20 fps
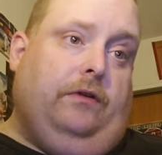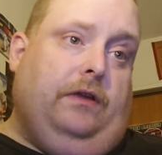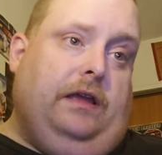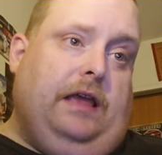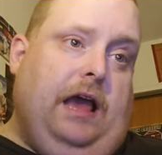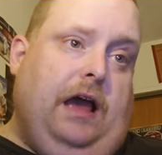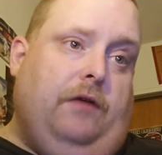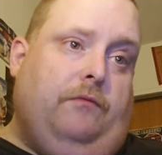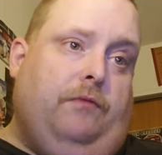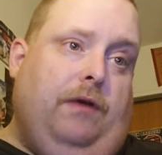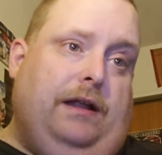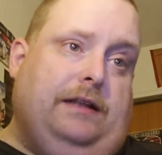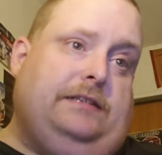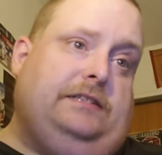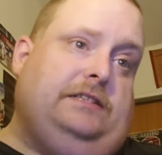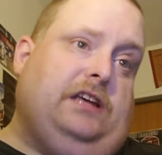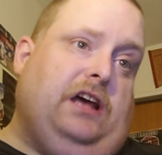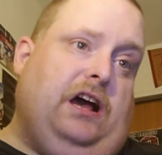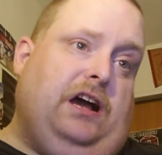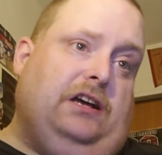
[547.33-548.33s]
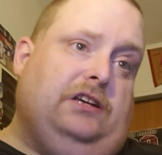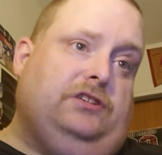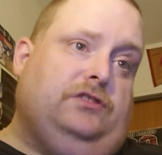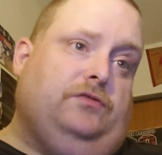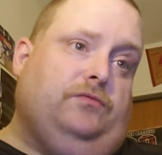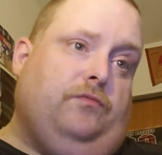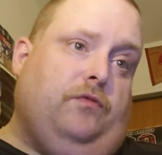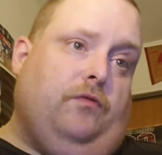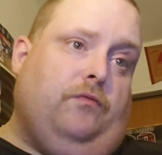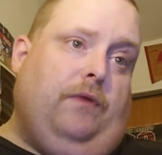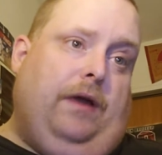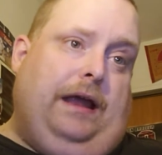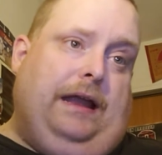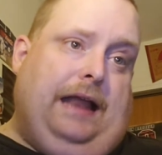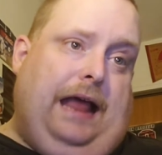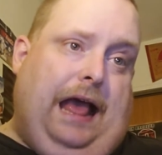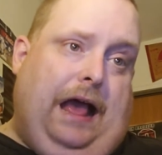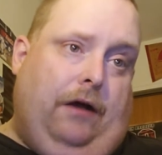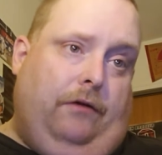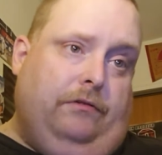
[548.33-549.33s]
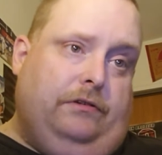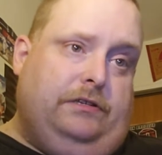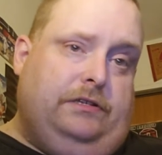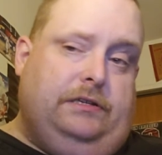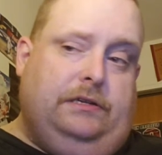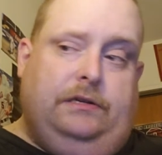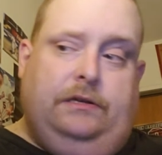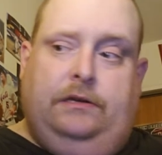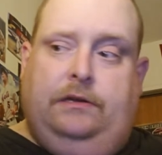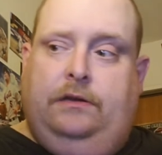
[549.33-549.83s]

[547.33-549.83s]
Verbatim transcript: the uh, Red Sox were rained out.